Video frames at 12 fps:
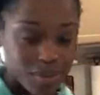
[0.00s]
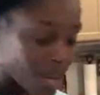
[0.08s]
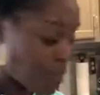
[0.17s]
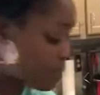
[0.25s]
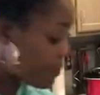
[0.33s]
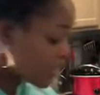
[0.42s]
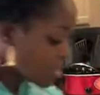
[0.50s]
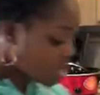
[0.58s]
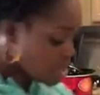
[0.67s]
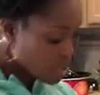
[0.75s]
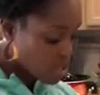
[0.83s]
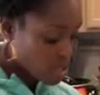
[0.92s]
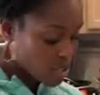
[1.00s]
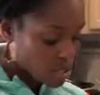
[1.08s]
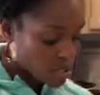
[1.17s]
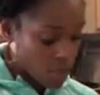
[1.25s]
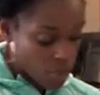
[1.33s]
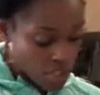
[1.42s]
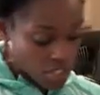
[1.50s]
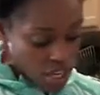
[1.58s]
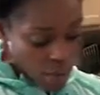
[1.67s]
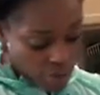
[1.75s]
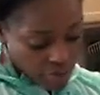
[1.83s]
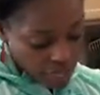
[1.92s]
okay? So I'm going to
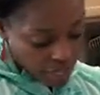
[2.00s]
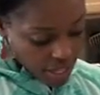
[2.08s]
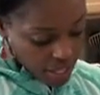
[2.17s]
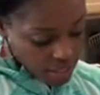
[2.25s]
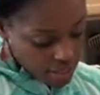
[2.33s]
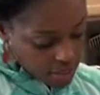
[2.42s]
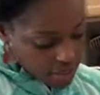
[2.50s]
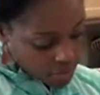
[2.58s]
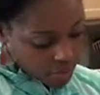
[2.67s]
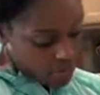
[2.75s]
chop off the ends.